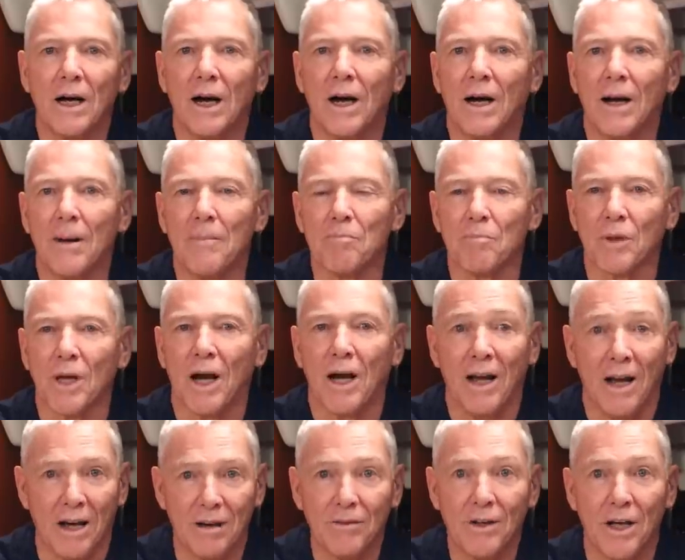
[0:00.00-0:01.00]
I
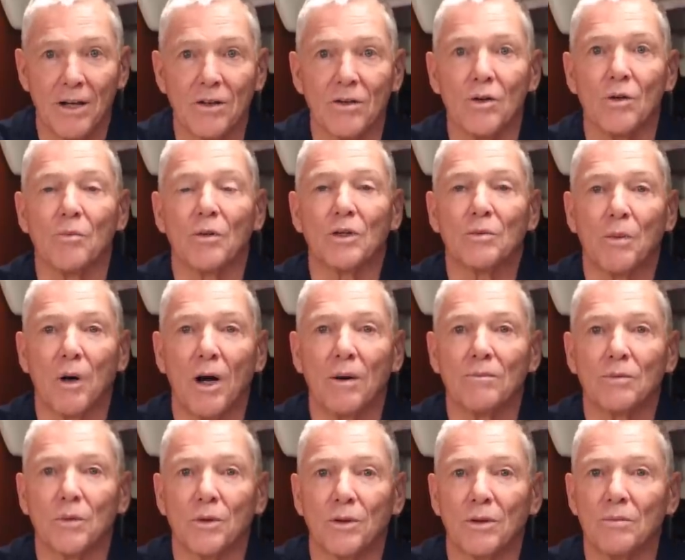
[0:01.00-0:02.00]
have had numerous
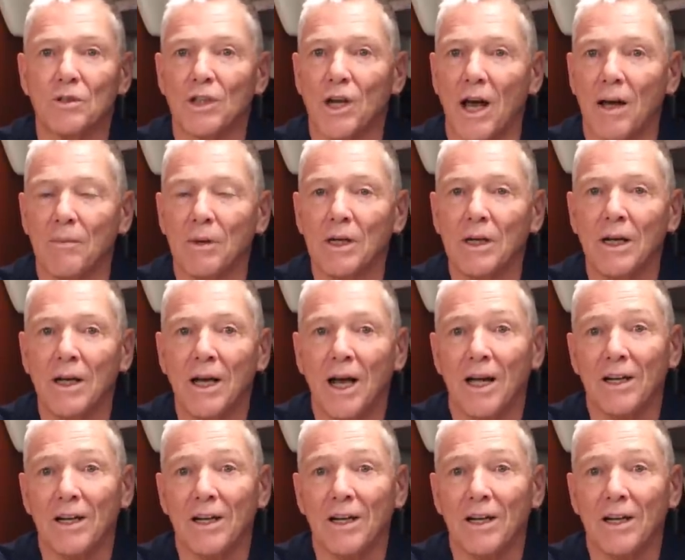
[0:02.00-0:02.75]
problems with them jamming.